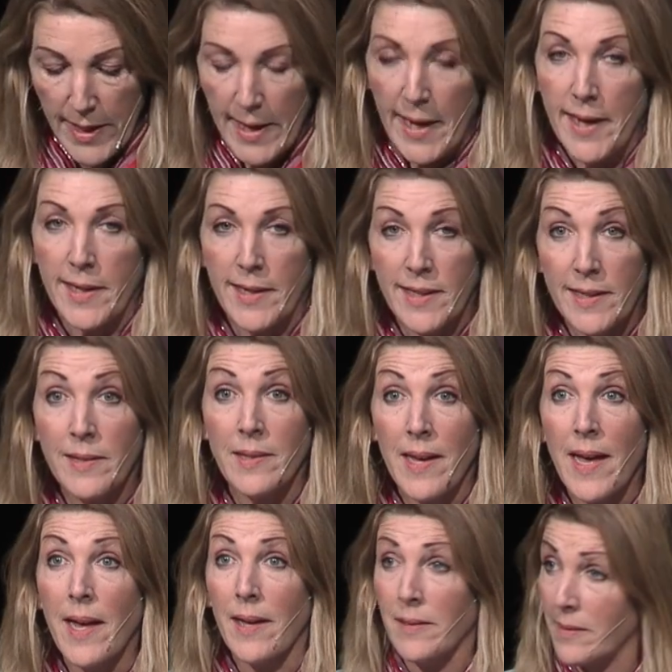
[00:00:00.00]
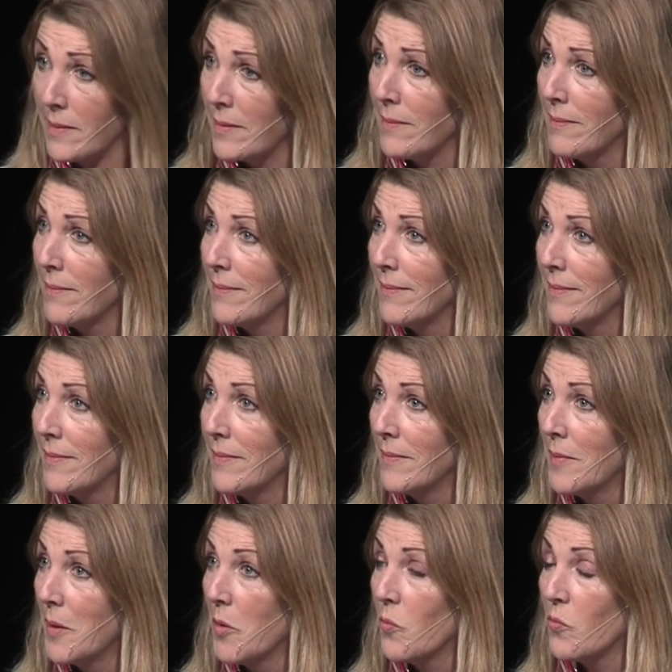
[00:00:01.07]
And he says,
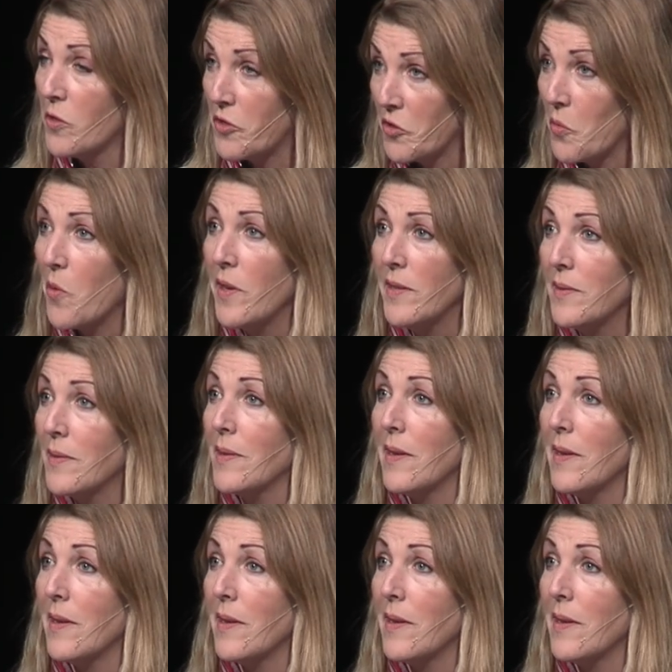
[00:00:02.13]
Rejoice